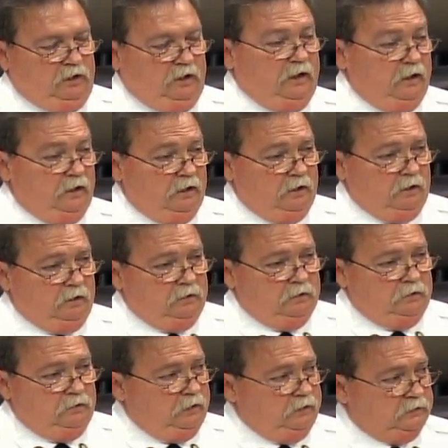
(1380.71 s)
here
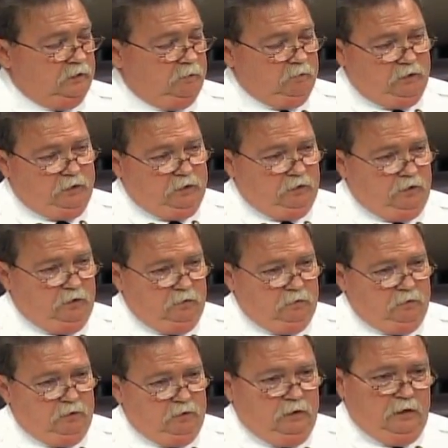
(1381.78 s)
doing something on their
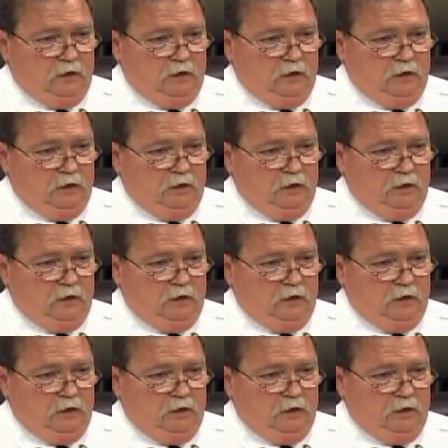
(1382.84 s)
own